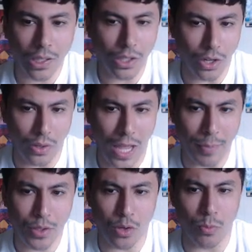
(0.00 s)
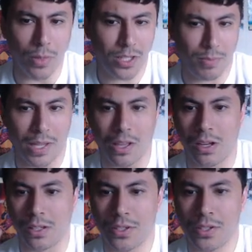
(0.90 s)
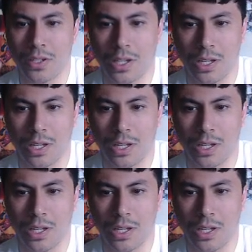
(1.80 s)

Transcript: you know, absolute must play cards.